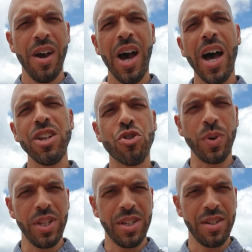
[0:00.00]

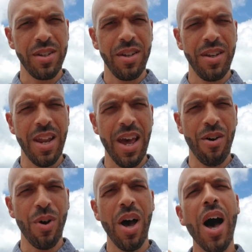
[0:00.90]
hundreds now,
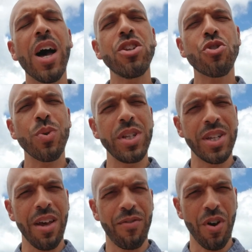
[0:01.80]
hundreds
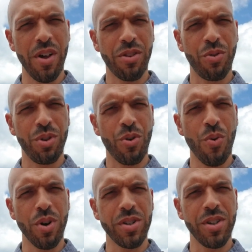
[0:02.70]
have gone through the
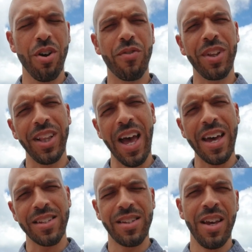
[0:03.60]
course over the
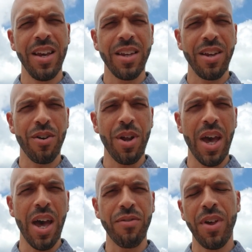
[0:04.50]
last year and a
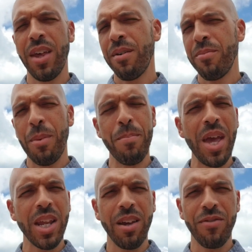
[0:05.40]
half.
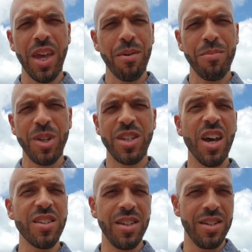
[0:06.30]
Many them,
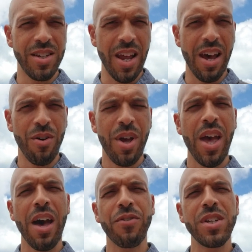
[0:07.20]
dozens now,
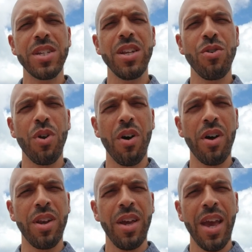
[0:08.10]
have continued
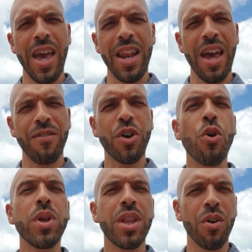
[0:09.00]
on and have
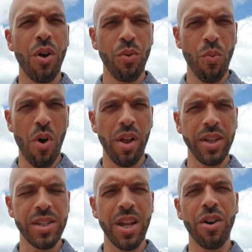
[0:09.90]
coded their own
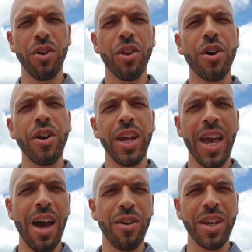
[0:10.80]
wallets and are learning
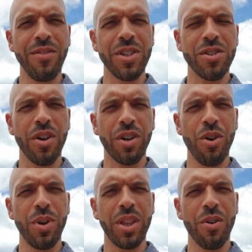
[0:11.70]
how to even start
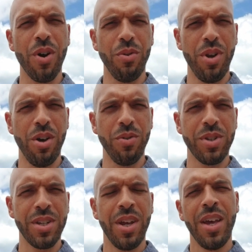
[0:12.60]
coding their own
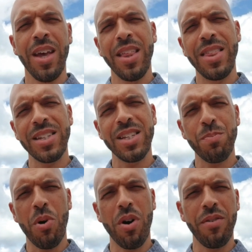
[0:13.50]
nodes. This is
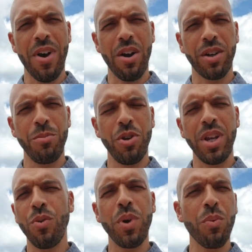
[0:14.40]
part of our
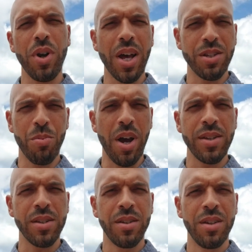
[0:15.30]
community. We were not
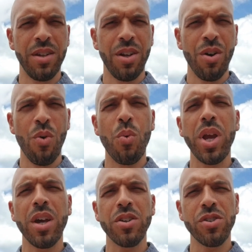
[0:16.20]
surprised.
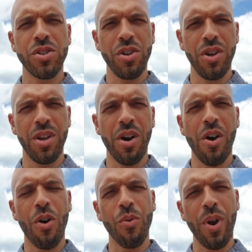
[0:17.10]
We understood
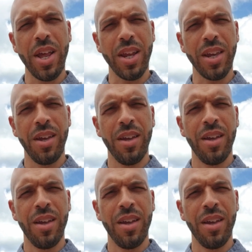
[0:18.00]
already